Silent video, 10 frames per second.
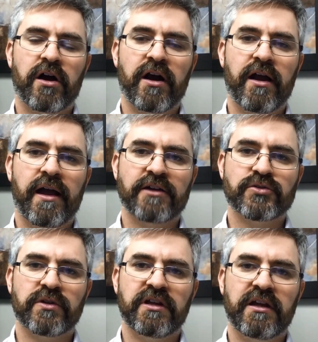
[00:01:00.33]
are
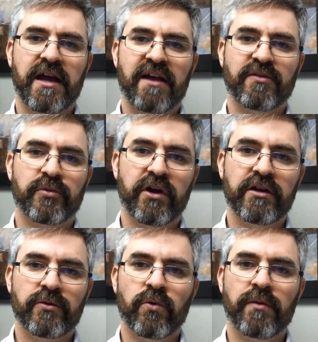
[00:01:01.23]
actually
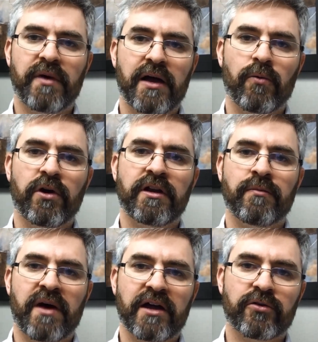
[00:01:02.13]
aspirated one by one
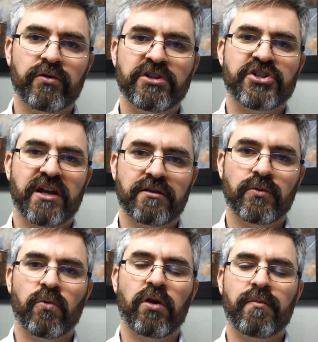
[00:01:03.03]
and
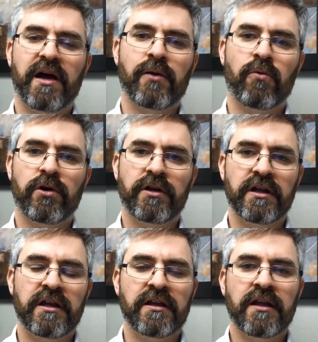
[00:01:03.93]
micro-injected one by
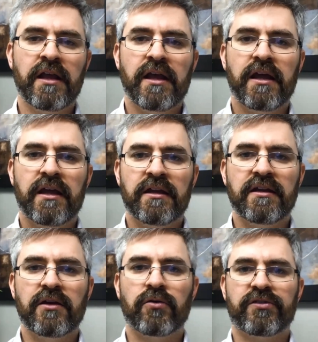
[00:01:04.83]
one
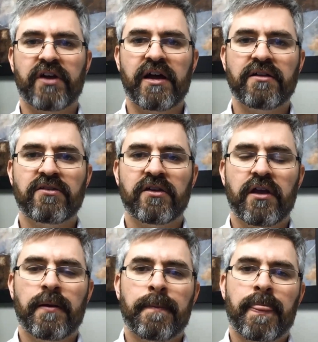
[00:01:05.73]
in the oocytes
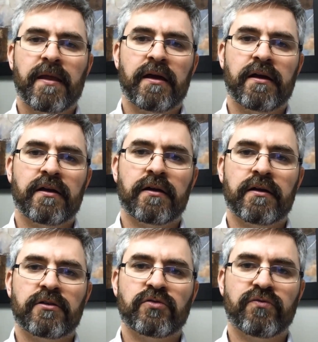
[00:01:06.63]

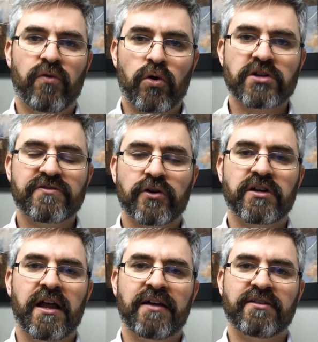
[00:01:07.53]
to force
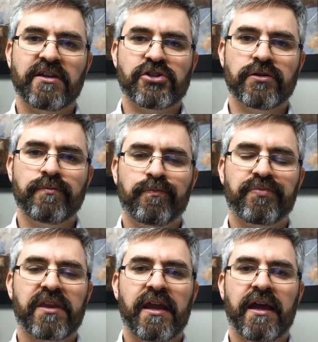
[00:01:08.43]
fertilization.
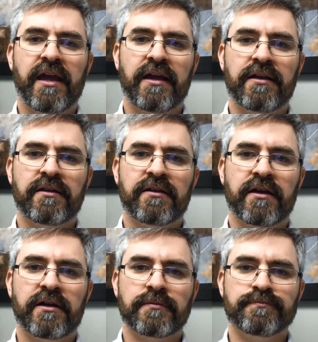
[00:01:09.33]

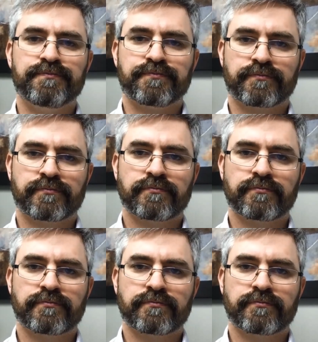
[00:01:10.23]
And